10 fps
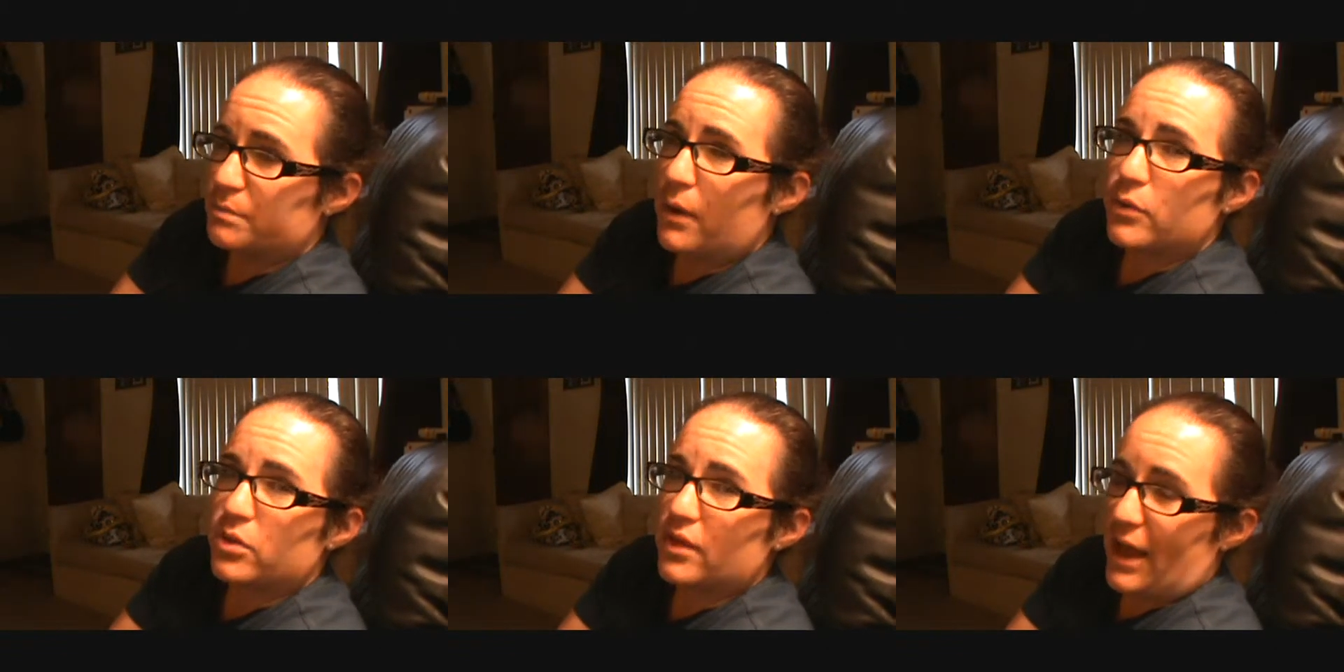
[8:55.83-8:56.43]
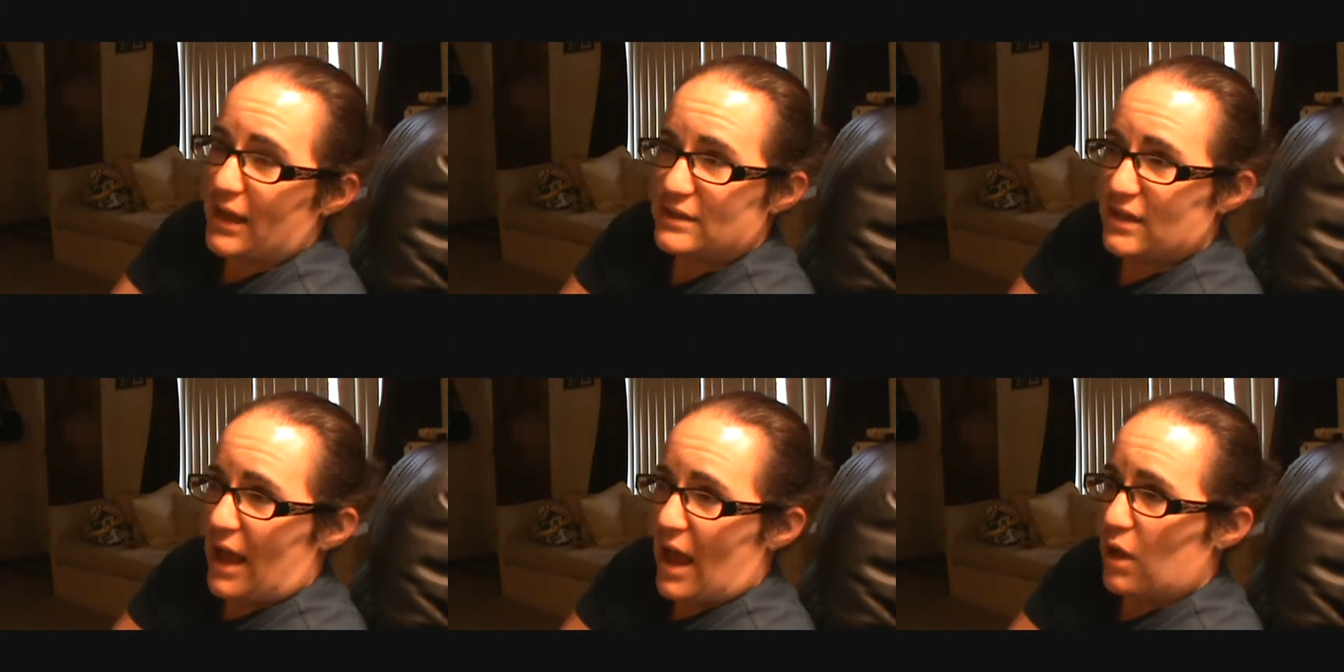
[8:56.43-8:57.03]
Both nights
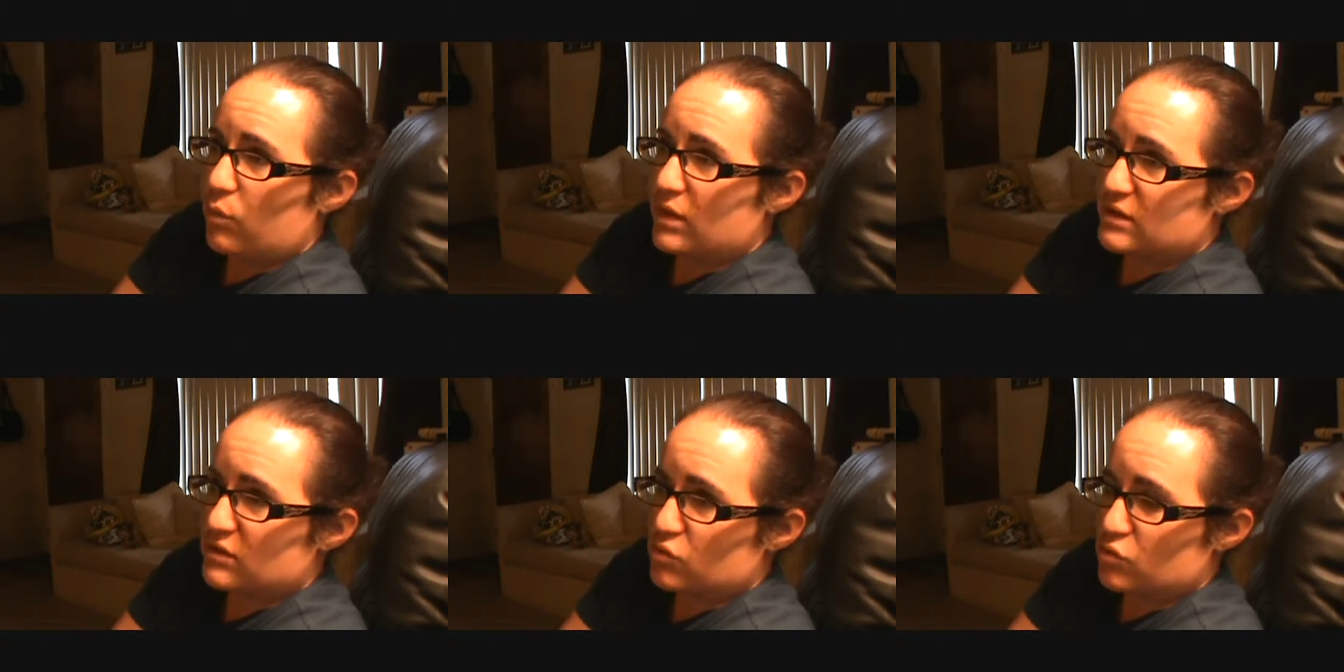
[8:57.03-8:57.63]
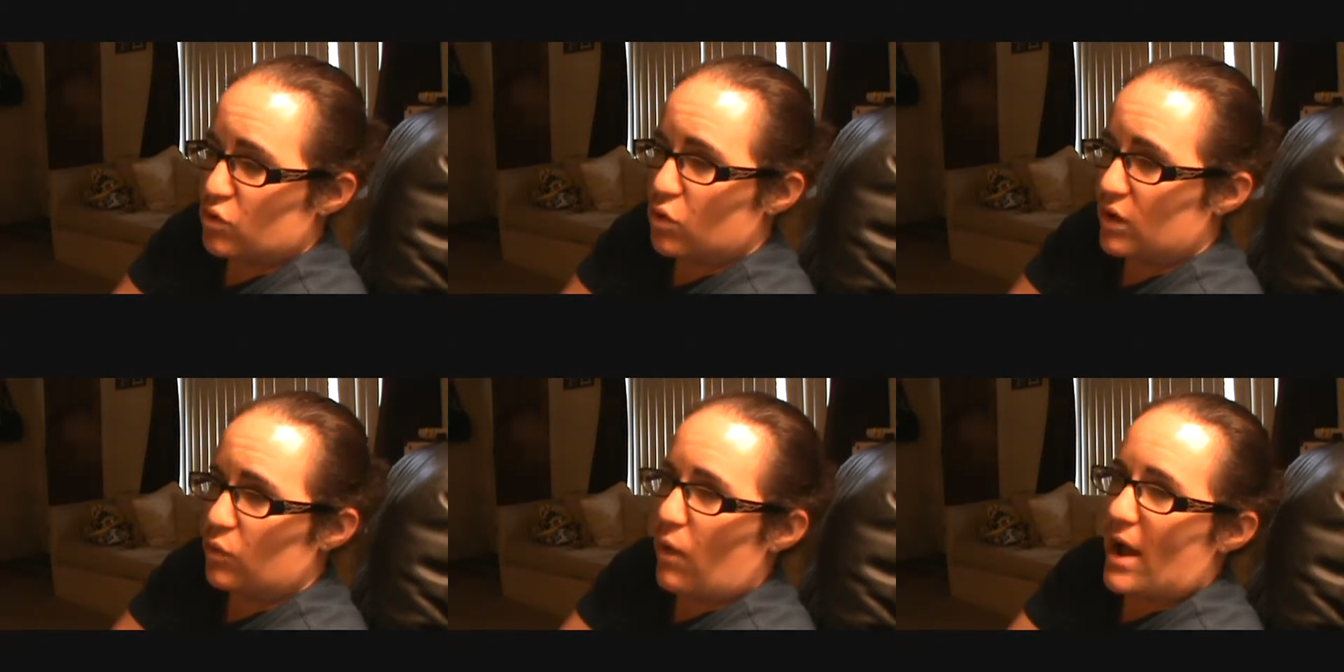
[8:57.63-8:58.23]
I was
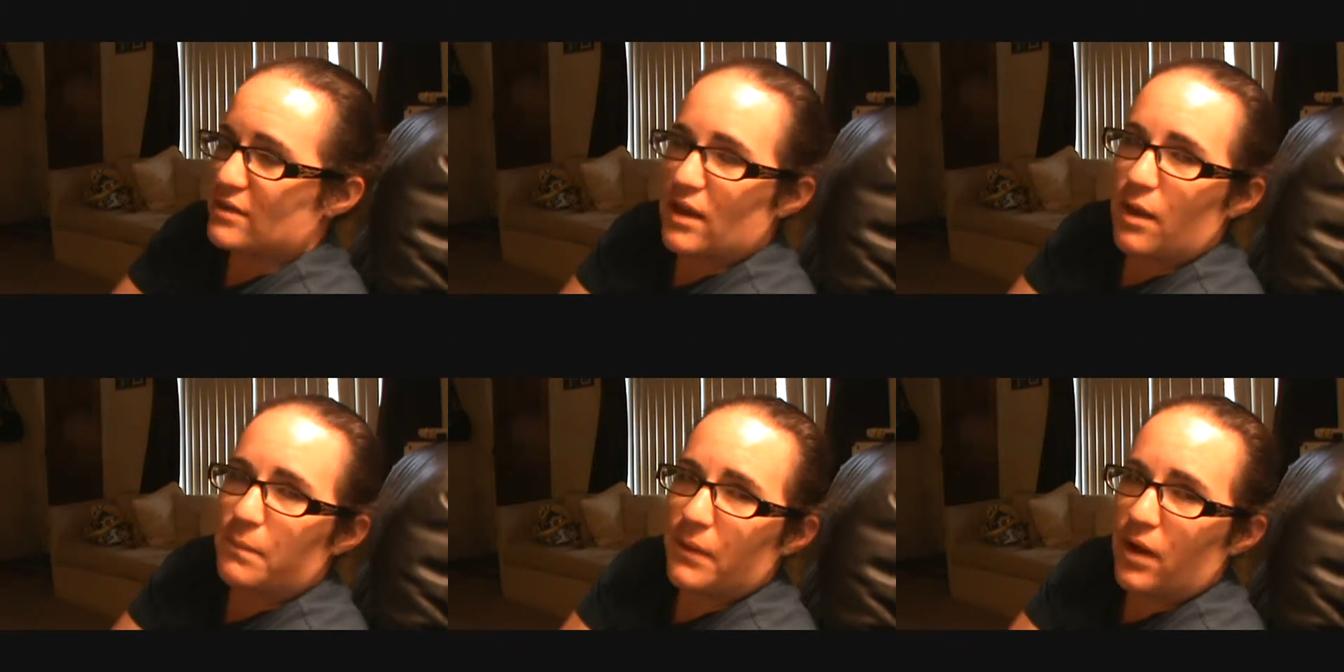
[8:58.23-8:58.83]
totally whacked out